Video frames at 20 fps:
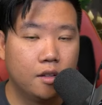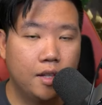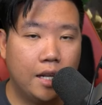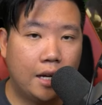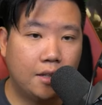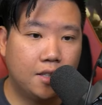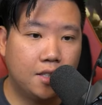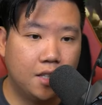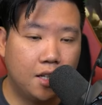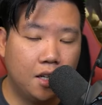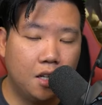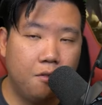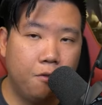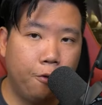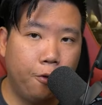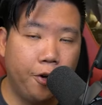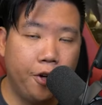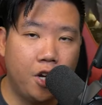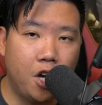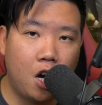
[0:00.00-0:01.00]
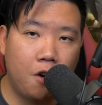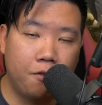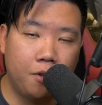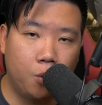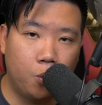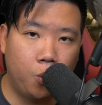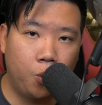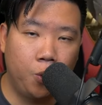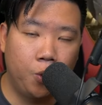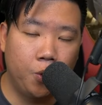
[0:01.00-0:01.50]
Now, the delivery of the
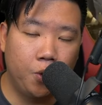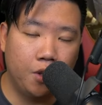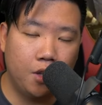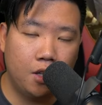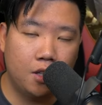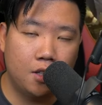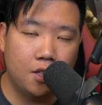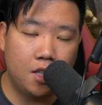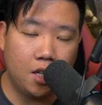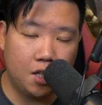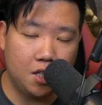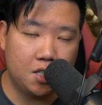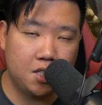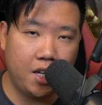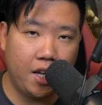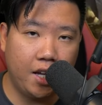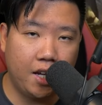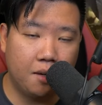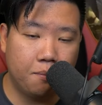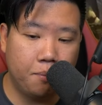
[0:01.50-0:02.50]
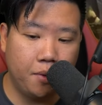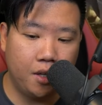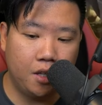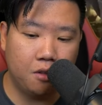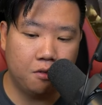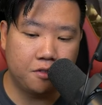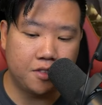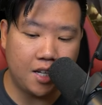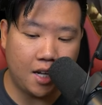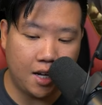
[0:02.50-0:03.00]
rune does take a bit
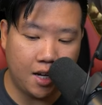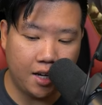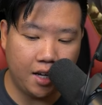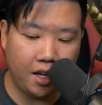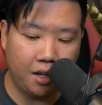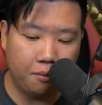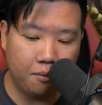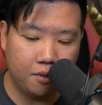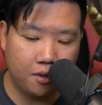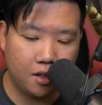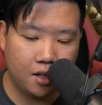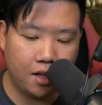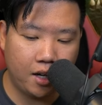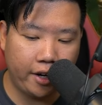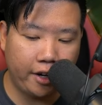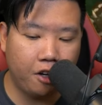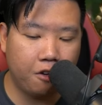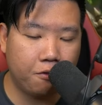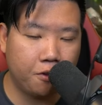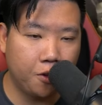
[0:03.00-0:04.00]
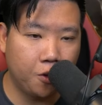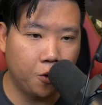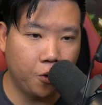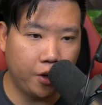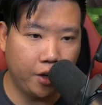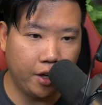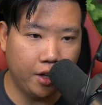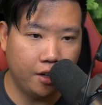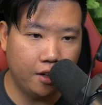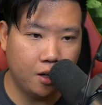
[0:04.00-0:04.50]
of time. Kind of
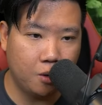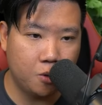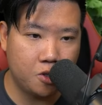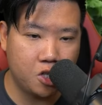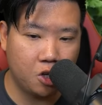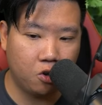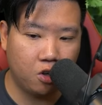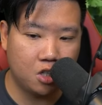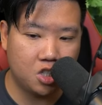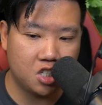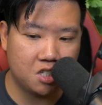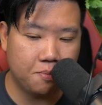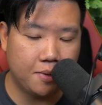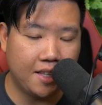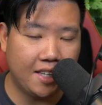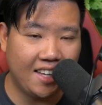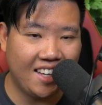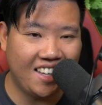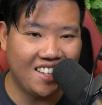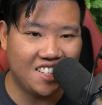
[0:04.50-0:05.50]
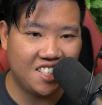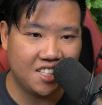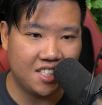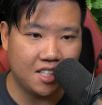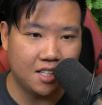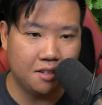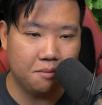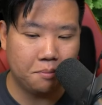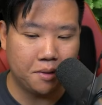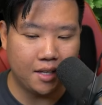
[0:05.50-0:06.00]
annoying. I wish it could have just been
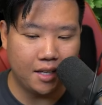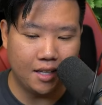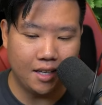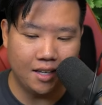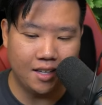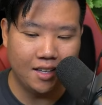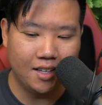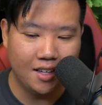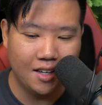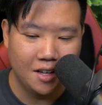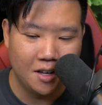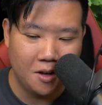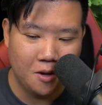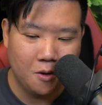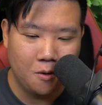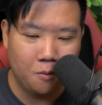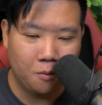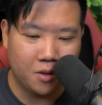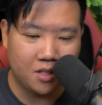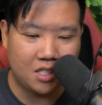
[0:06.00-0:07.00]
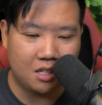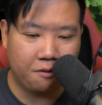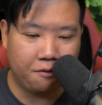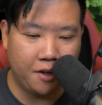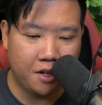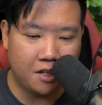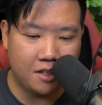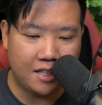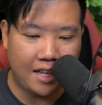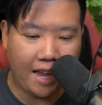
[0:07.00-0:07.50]
instant, but what's the
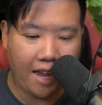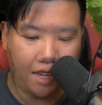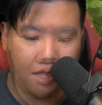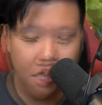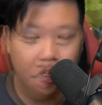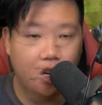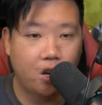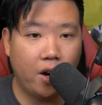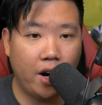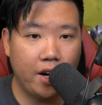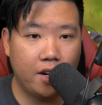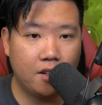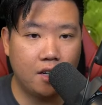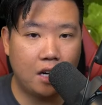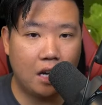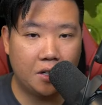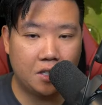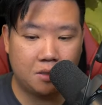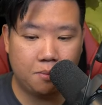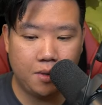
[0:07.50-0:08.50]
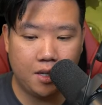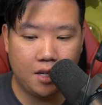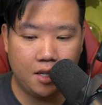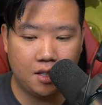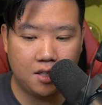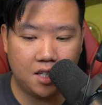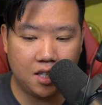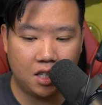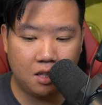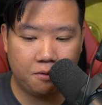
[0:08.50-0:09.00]
fun in that? All right, now it's being
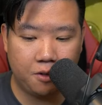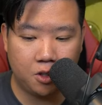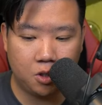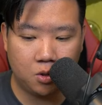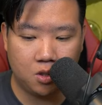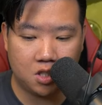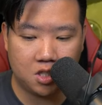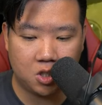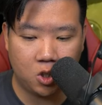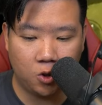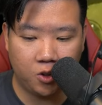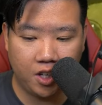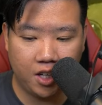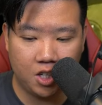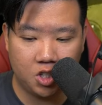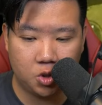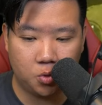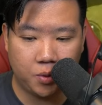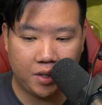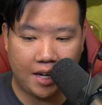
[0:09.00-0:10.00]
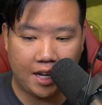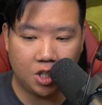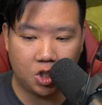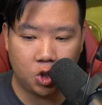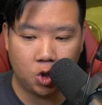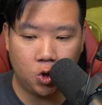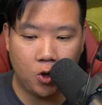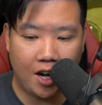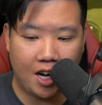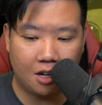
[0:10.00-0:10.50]
delivered to the Stonehenge. We got
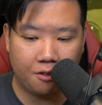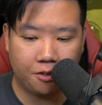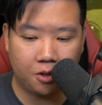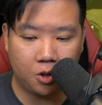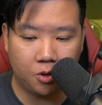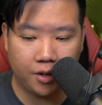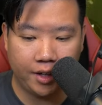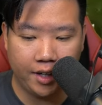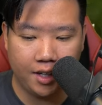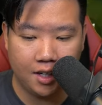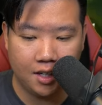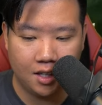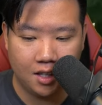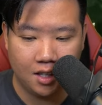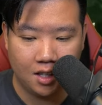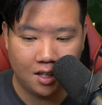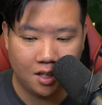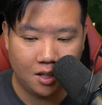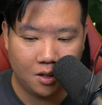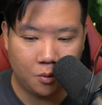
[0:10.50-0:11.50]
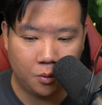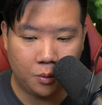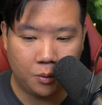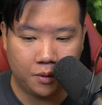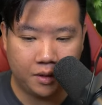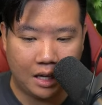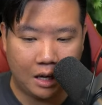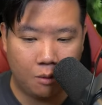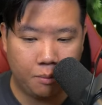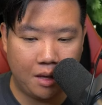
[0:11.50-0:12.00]
2 out of 3. We will
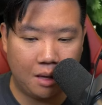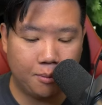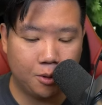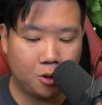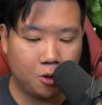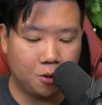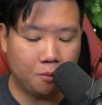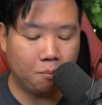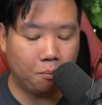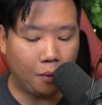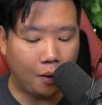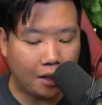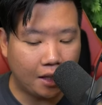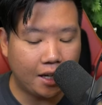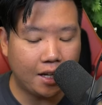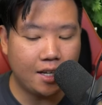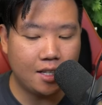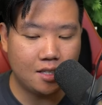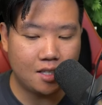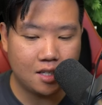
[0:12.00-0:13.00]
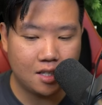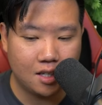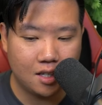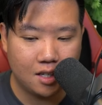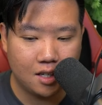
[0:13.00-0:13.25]
now be able to complete it.